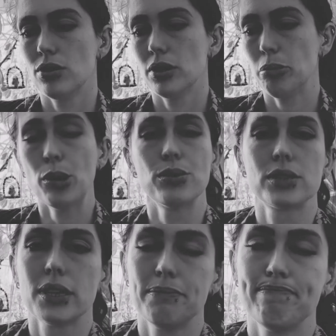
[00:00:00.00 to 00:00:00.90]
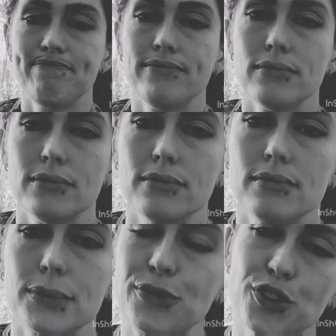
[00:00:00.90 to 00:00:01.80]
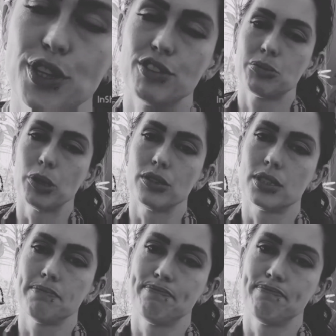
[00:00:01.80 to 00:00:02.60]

Pause before you respond.